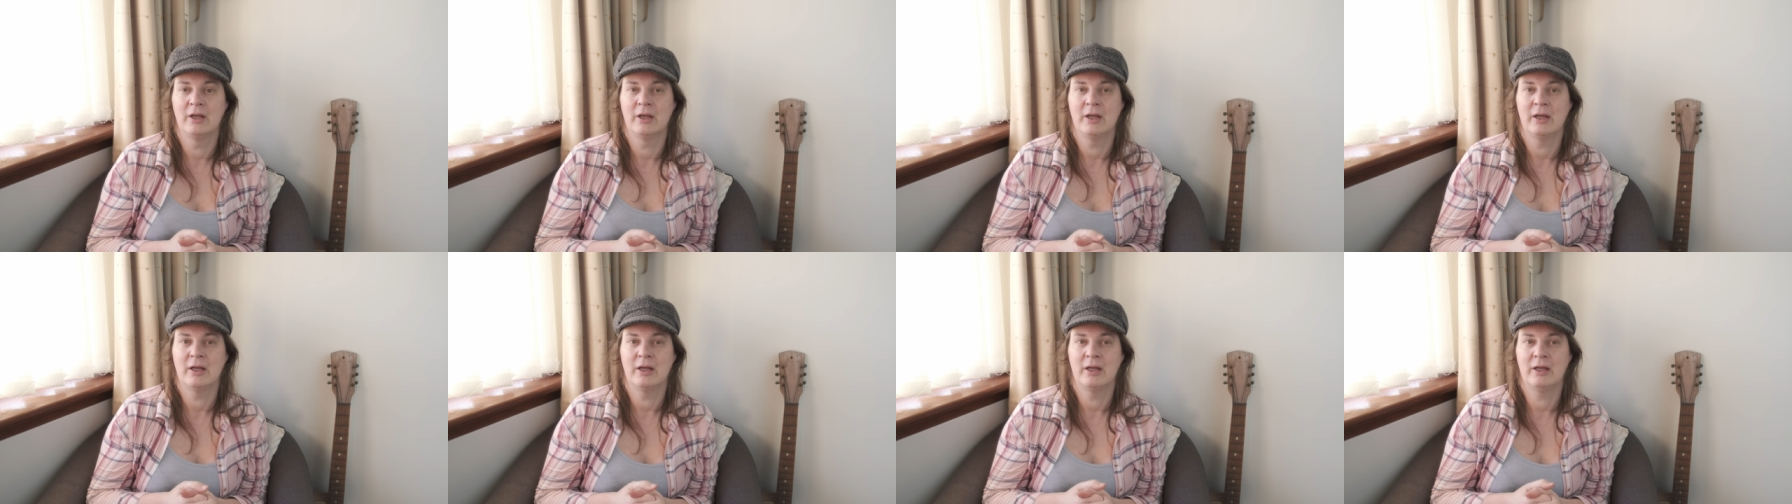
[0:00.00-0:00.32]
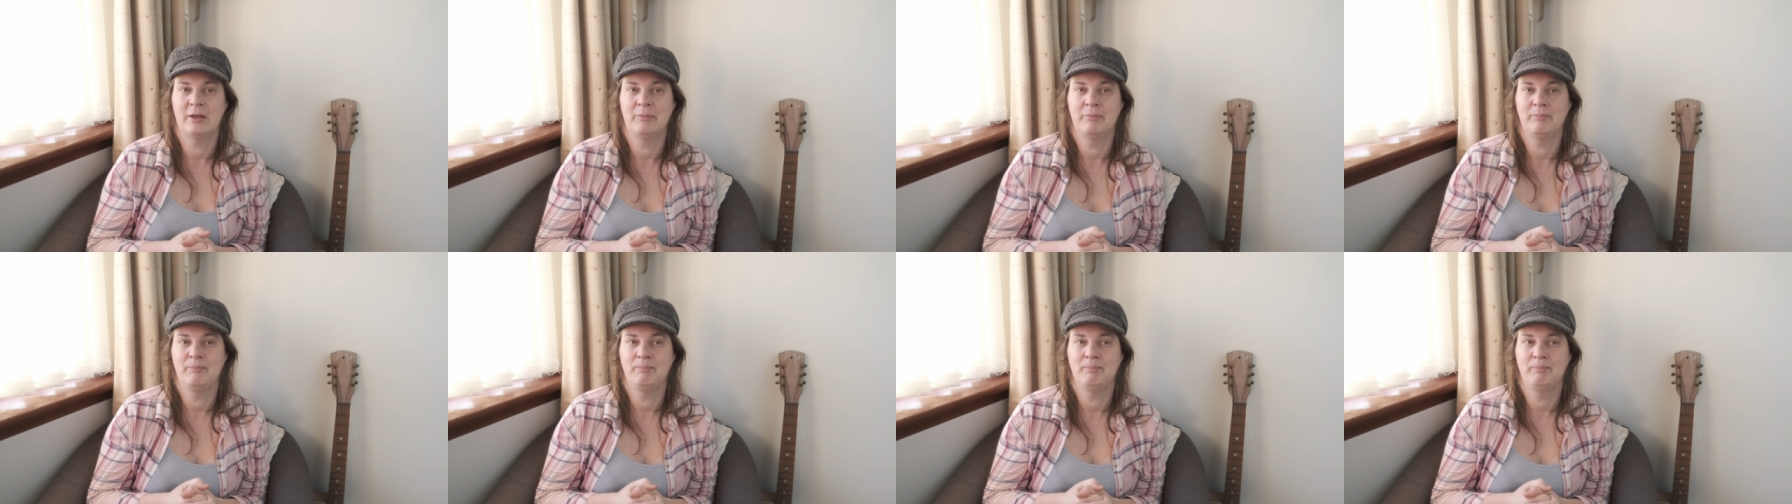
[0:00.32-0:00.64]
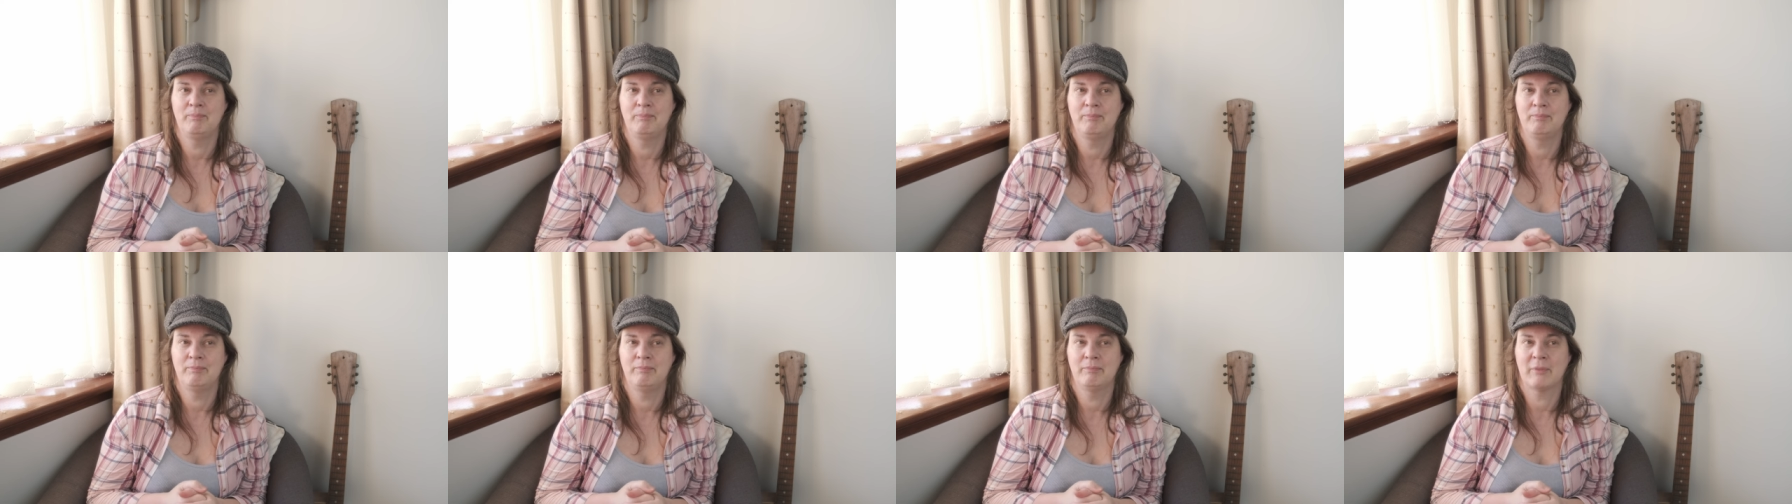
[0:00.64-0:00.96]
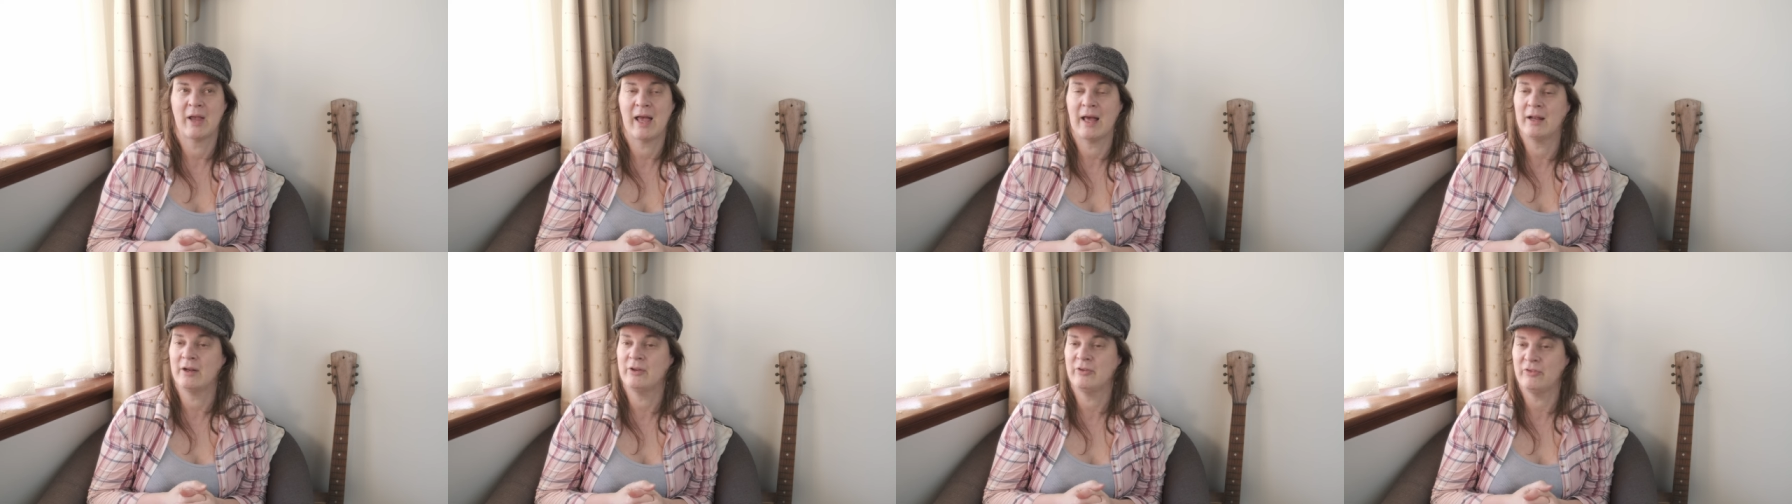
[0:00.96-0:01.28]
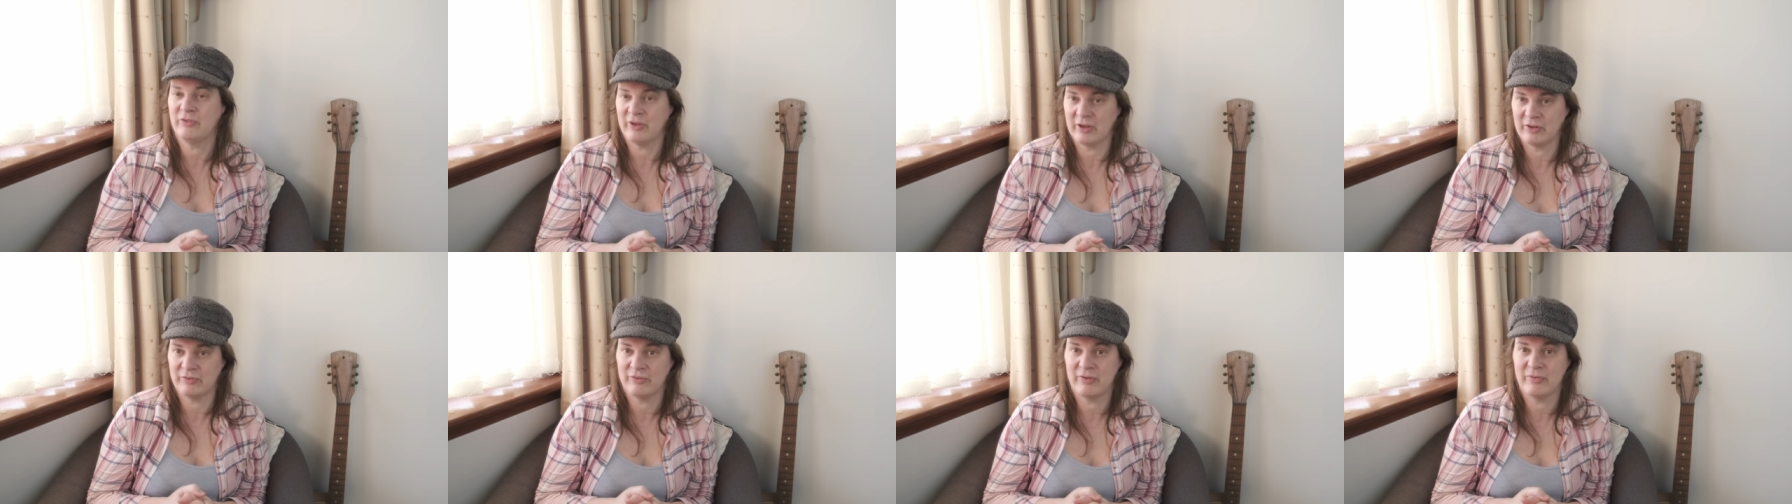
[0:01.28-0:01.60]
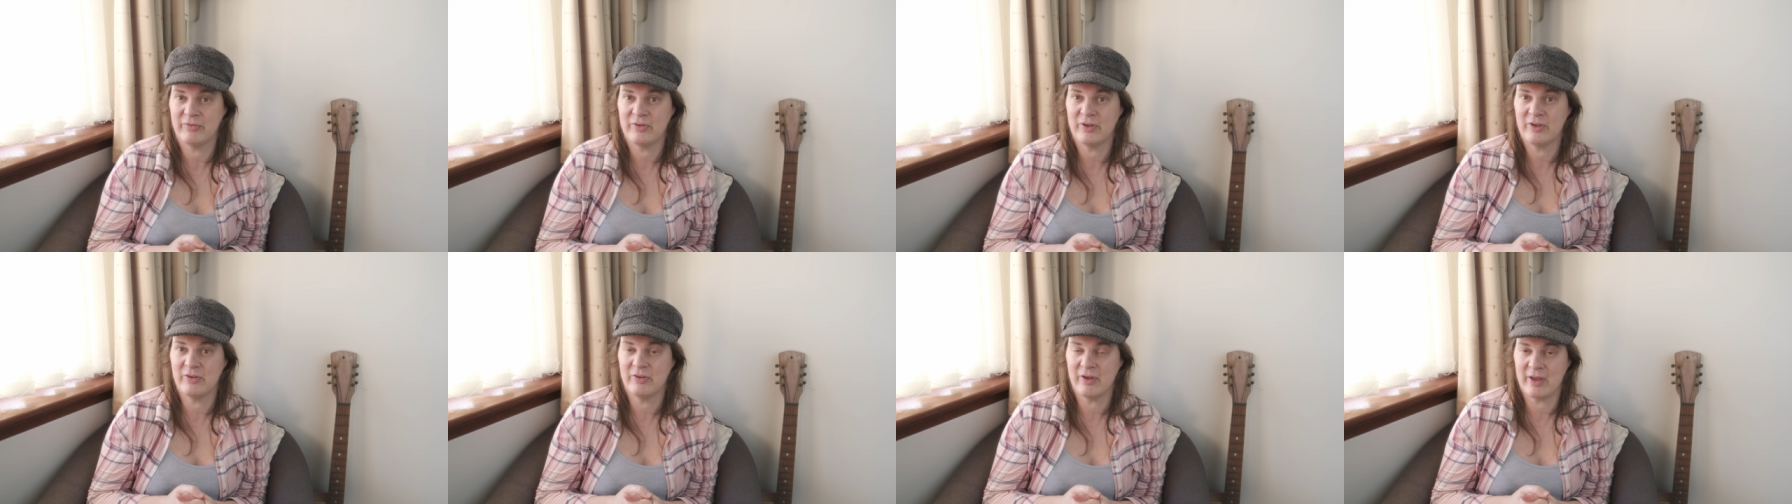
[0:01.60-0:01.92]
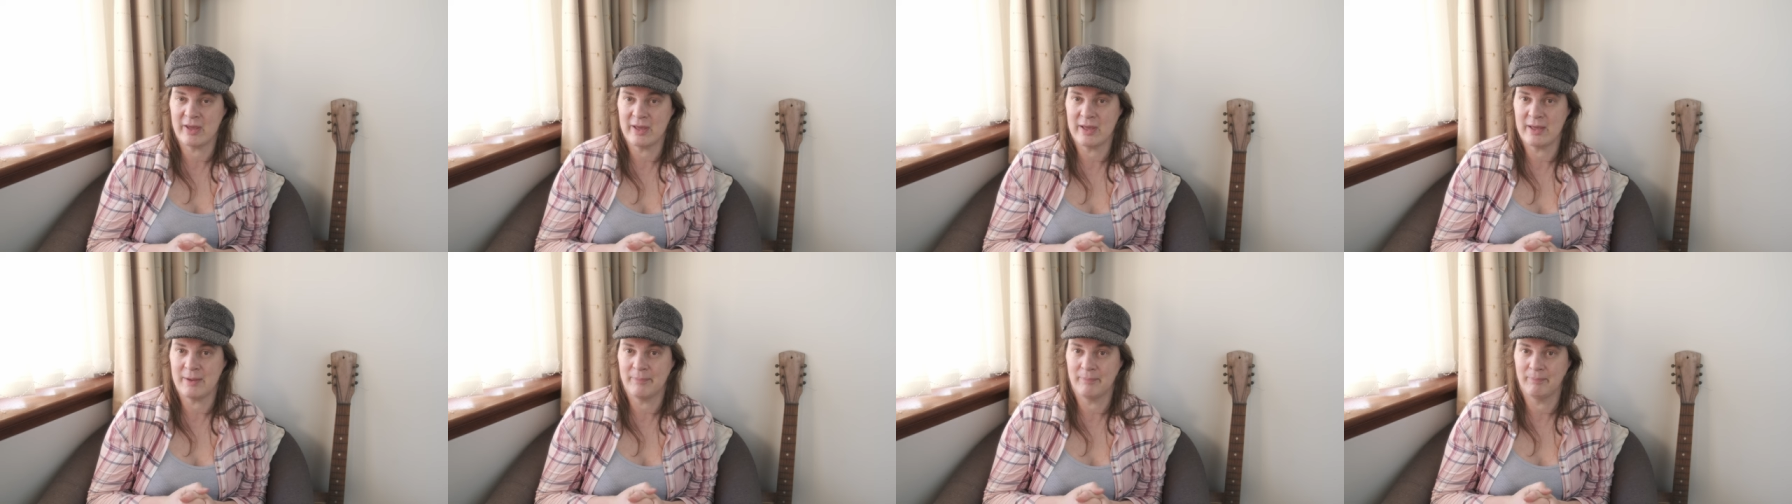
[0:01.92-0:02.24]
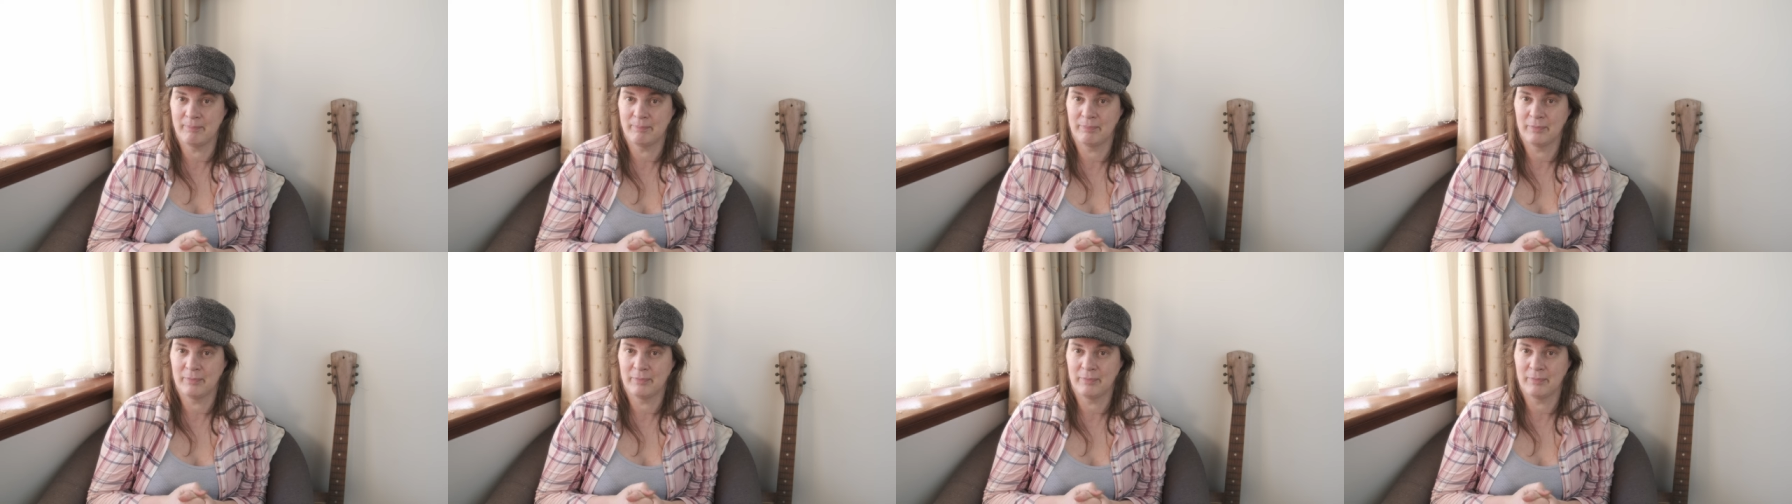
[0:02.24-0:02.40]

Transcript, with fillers: um, Canon 650D